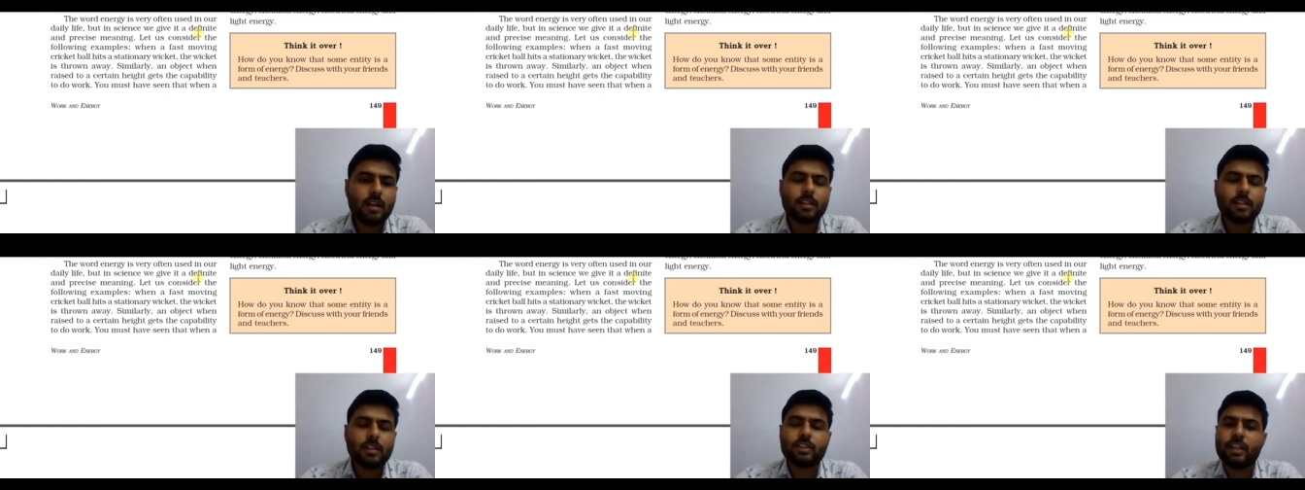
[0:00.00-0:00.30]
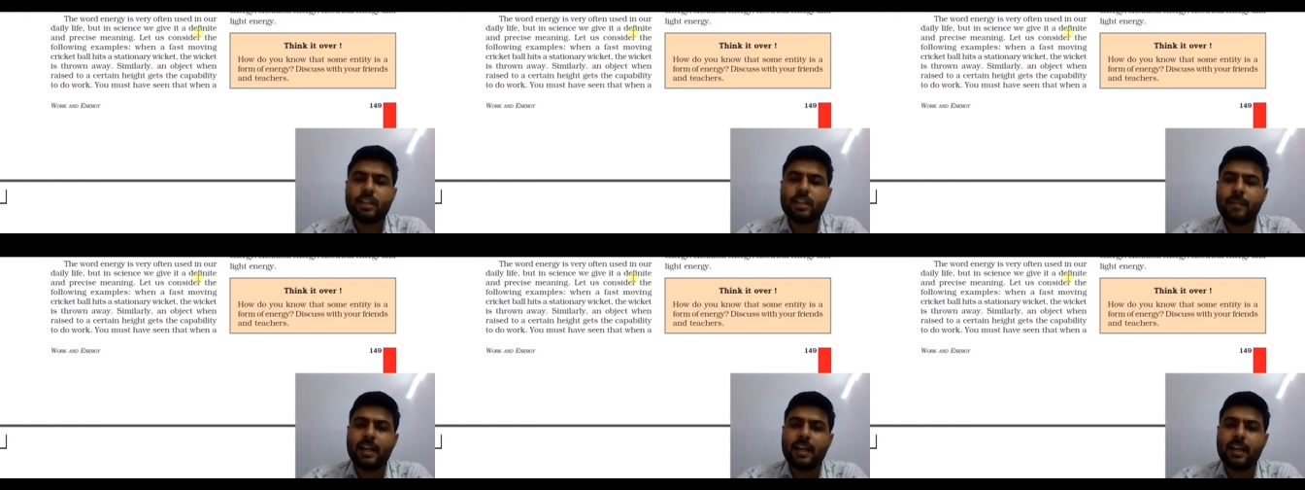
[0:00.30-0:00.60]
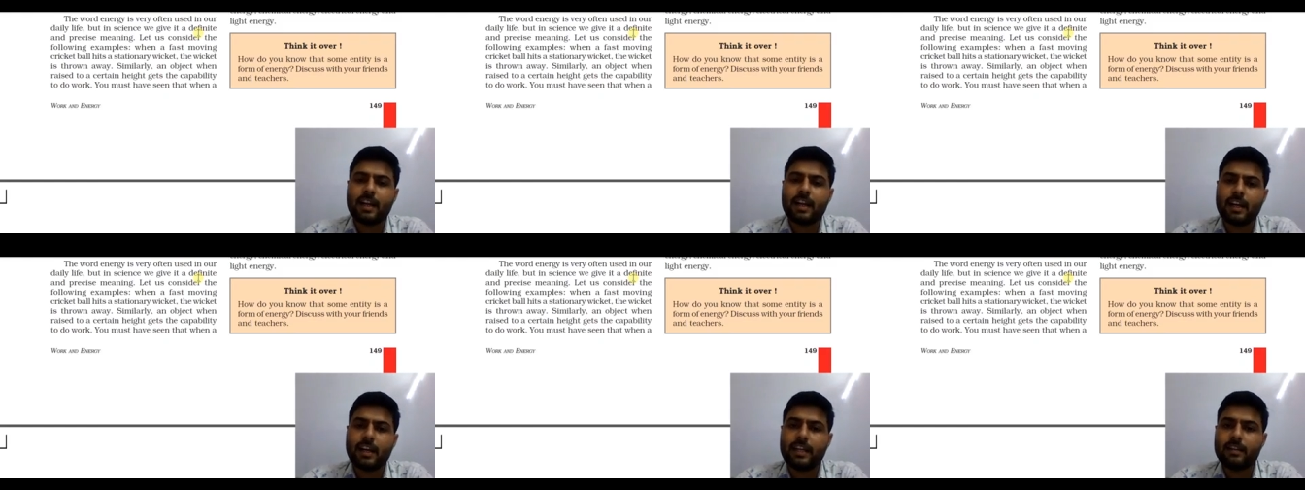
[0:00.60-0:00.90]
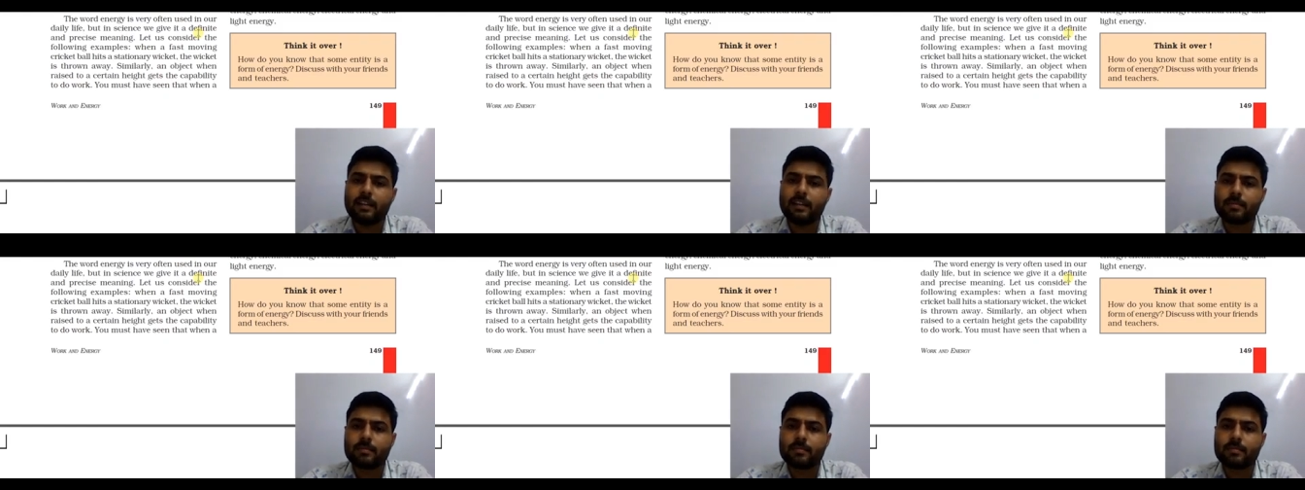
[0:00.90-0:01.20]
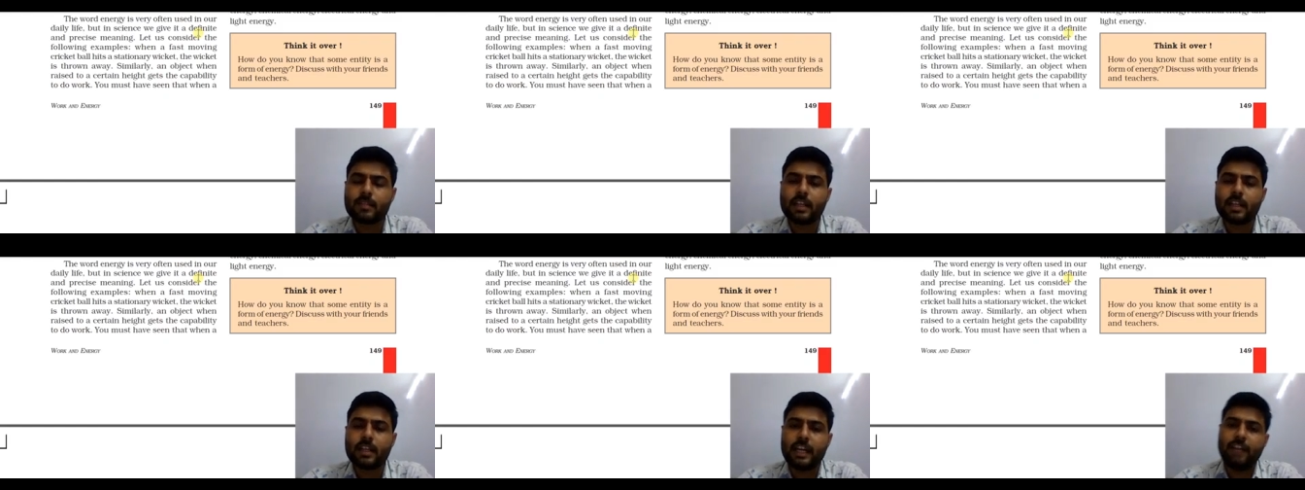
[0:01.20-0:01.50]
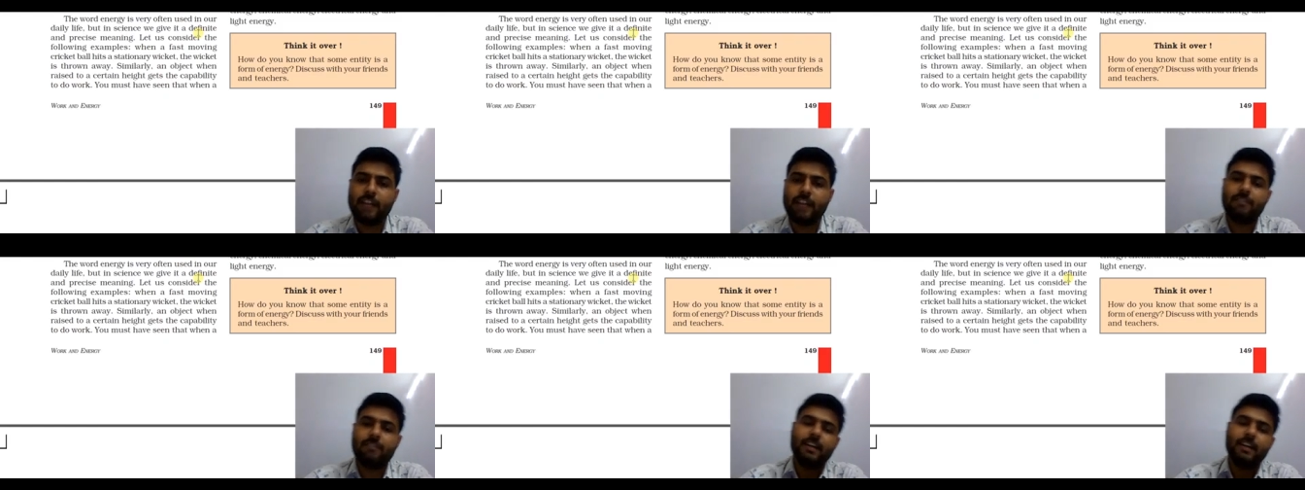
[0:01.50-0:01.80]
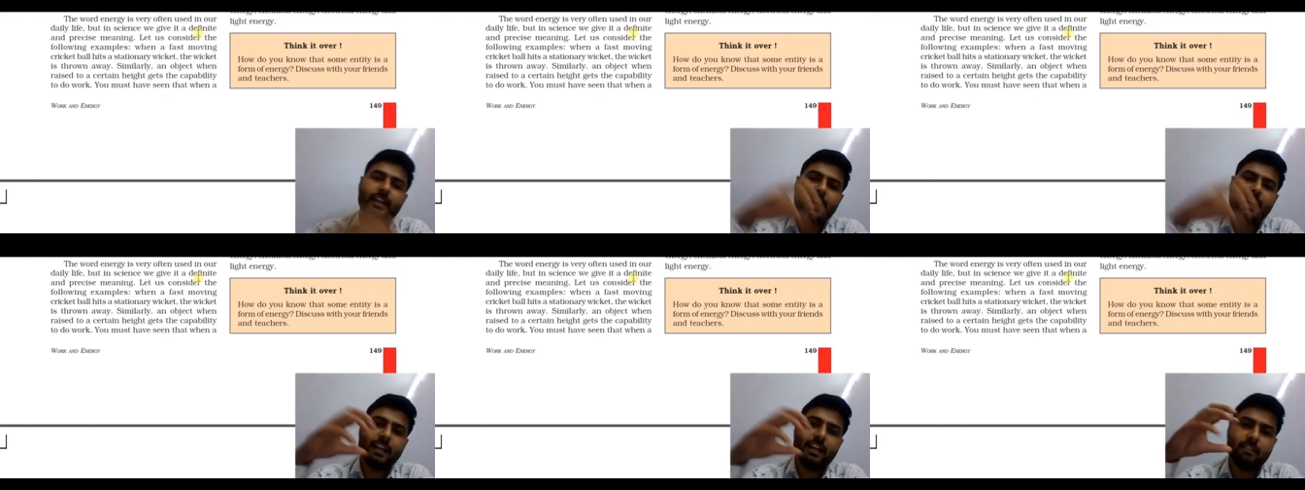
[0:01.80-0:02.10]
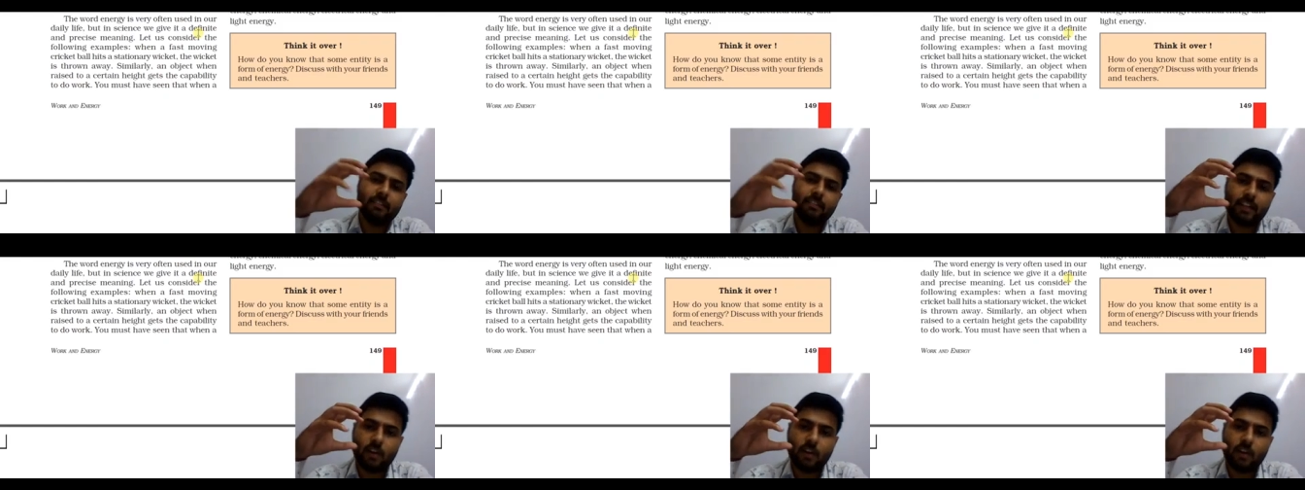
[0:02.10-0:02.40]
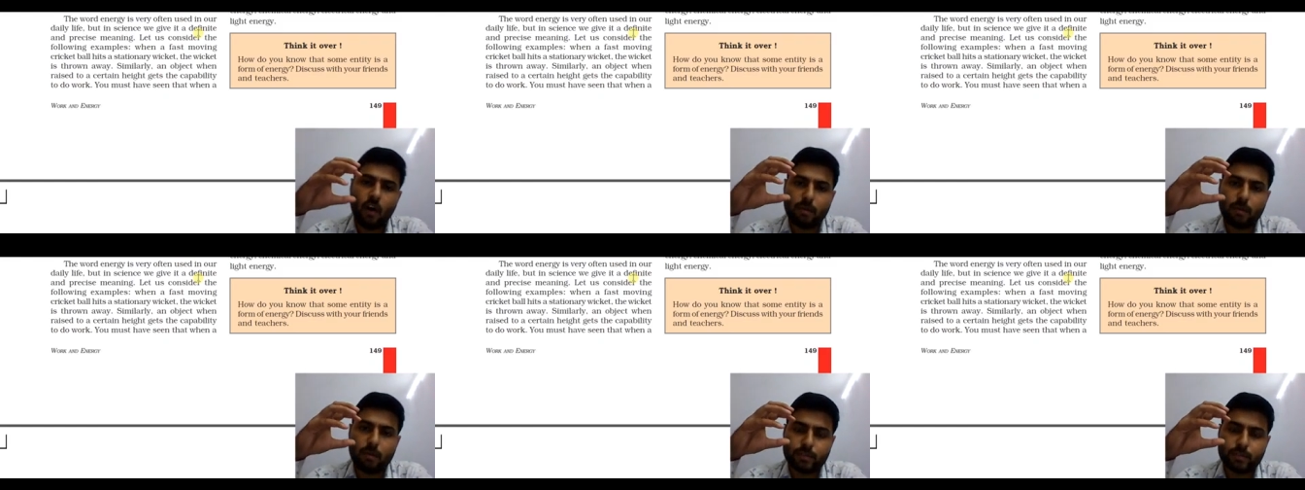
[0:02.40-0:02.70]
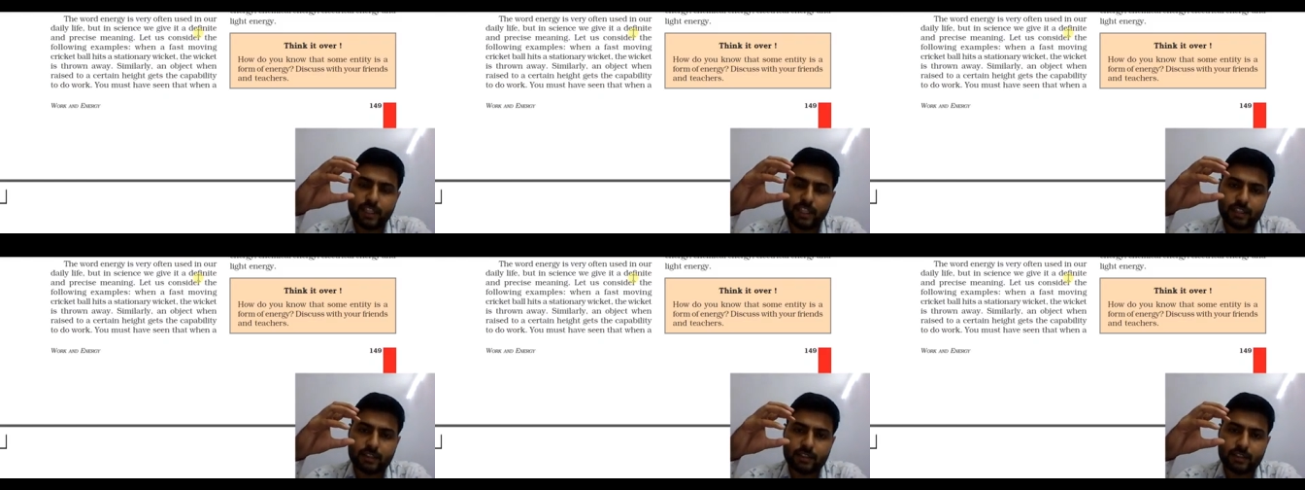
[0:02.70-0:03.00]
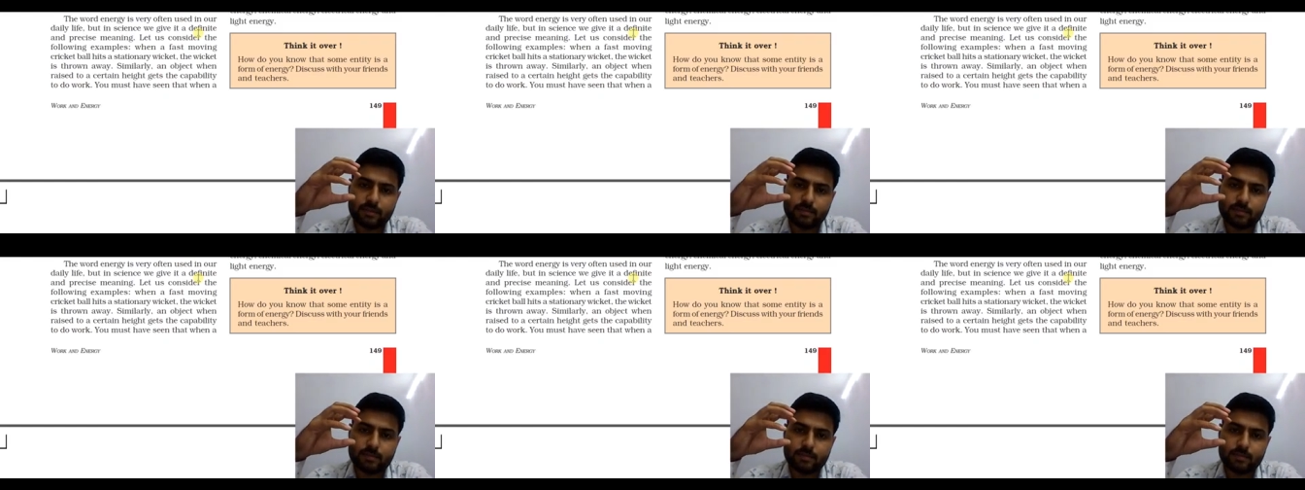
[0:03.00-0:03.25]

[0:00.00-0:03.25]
Similarly, if we take one object